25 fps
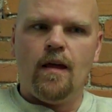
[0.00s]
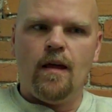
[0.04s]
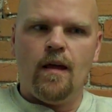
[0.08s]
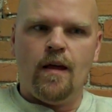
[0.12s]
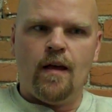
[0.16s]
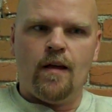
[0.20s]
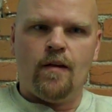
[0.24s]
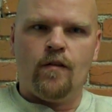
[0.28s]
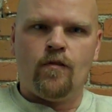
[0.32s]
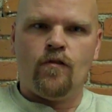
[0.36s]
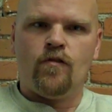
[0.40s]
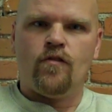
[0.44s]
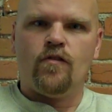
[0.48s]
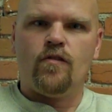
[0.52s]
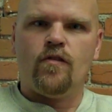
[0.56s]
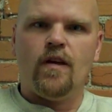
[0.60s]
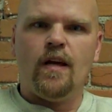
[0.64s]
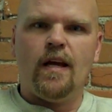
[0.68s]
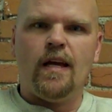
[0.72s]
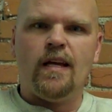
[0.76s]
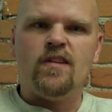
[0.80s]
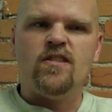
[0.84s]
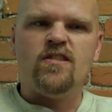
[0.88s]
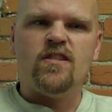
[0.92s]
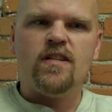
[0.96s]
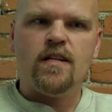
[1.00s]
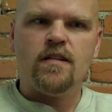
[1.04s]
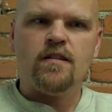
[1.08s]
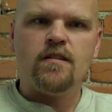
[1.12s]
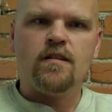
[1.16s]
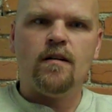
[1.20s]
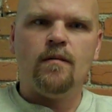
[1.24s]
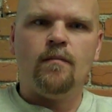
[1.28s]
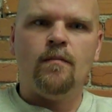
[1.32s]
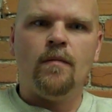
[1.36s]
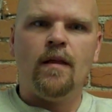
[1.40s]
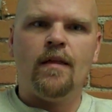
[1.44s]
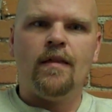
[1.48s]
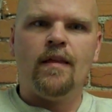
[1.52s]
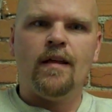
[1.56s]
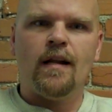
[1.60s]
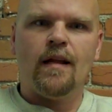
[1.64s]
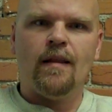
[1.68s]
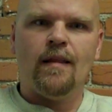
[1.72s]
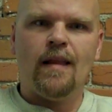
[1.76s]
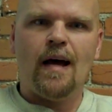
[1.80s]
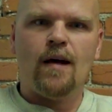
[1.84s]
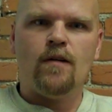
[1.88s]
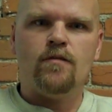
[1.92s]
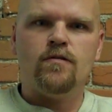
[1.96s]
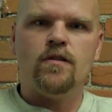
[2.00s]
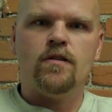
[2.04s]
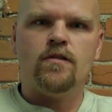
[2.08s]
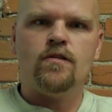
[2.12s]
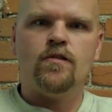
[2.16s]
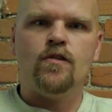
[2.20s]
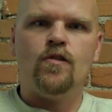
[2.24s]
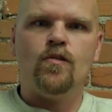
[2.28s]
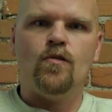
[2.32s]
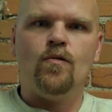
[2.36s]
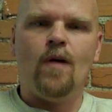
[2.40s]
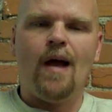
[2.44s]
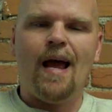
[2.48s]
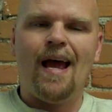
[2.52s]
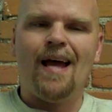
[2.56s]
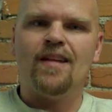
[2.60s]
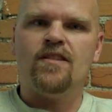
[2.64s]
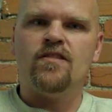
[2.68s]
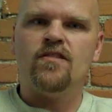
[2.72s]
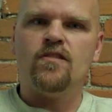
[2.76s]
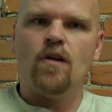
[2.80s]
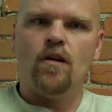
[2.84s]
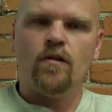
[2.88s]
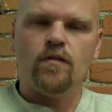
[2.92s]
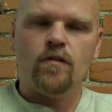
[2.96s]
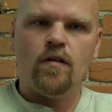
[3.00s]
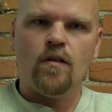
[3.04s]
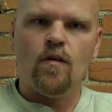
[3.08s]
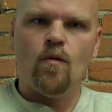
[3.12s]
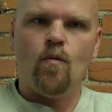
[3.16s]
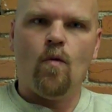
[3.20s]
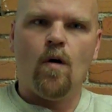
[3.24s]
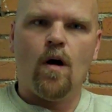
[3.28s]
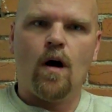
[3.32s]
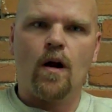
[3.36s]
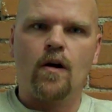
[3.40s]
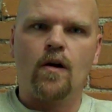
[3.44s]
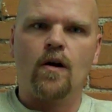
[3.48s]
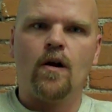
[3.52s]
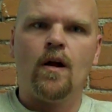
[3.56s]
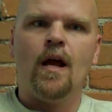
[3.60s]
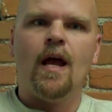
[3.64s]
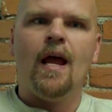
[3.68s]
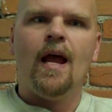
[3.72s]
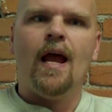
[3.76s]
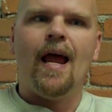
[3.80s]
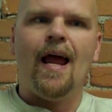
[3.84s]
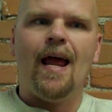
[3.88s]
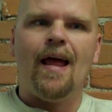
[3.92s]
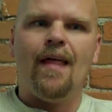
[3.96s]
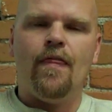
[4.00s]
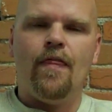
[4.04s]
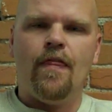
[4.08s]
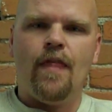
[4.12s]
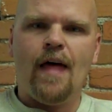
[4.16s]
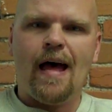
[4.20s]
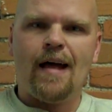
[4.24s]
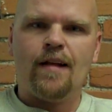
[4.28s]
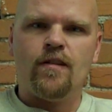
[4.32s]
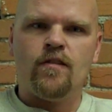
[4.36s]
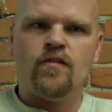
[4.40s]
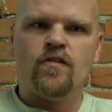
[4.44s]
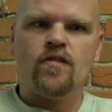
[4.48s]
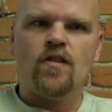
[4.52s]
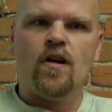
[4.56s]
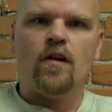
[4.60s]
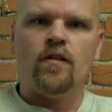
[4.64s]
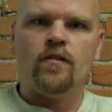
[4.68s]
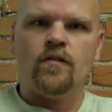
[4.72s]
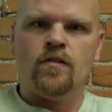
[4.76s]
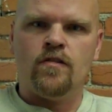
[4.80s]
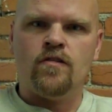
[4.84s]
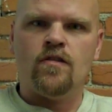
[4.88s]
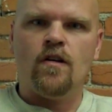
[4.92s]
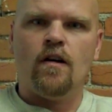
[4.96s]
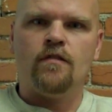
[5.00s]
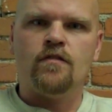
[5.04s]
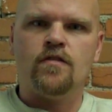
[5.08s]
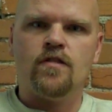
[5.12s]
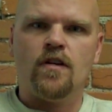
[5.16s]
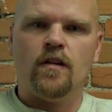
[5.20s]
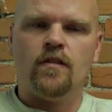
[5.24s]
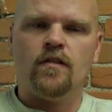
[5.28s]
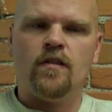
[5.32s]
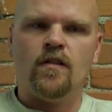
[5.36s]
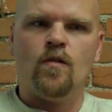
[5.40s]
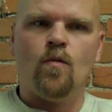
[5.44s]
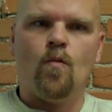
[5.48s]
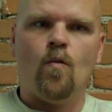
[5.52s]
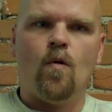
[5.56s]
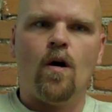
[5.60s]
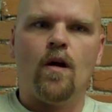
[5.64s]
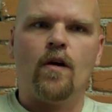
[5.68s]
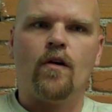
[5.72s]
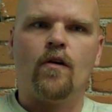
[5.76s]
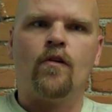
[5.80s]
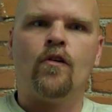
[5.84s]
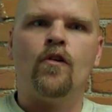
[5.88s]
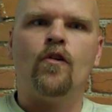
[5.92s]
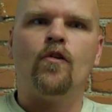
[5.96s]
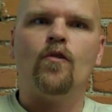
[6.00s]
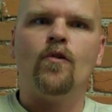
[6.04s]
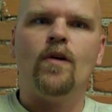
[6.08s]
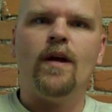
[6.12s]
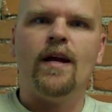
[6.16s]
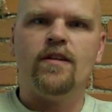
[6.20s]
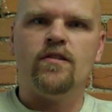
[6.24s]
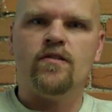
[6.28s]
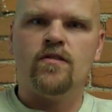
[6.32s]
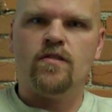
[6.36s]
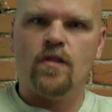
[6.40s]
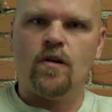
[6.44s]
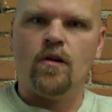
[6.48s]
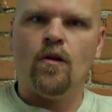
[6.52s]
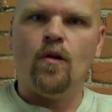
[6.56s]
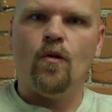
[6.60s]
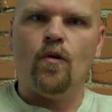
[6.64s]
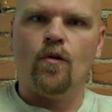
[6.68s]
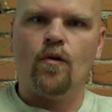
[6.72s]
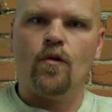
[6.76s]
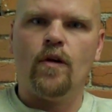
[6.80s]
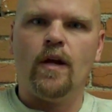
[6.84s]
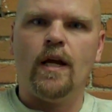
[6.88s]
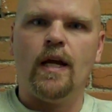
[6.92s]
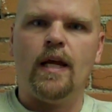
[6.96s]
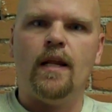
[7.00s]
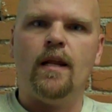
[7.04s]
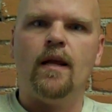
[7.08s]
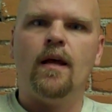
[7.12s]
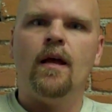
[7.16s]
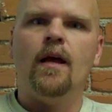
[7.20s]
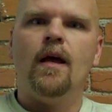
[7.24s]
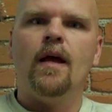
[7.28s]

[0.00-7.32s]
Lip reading: it's a system that allows us to add salt to the water, and that salt, dissolved salt in the water, creates the chlorine.